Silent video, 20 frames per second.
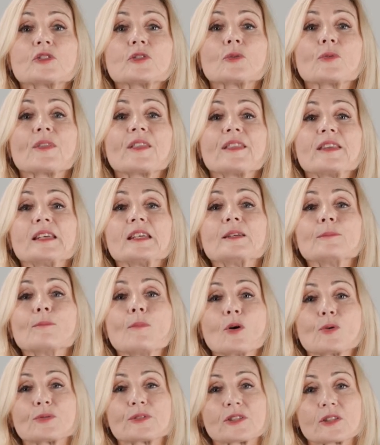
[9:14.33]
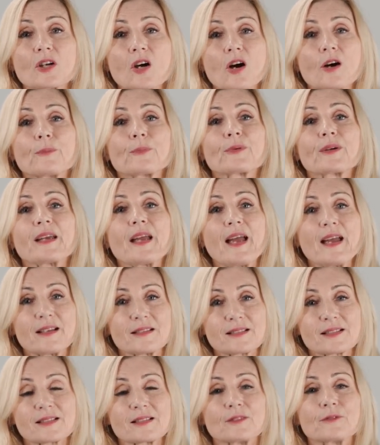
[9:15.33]
you the most
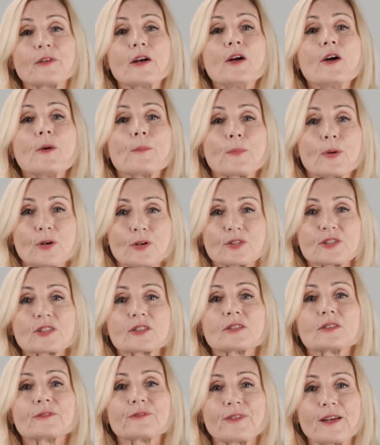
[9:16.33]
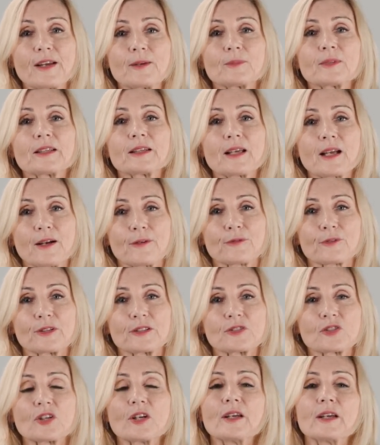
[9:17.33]
comprehensive personal family
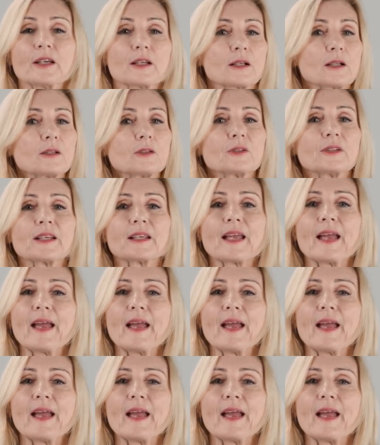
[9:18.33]
coverage, including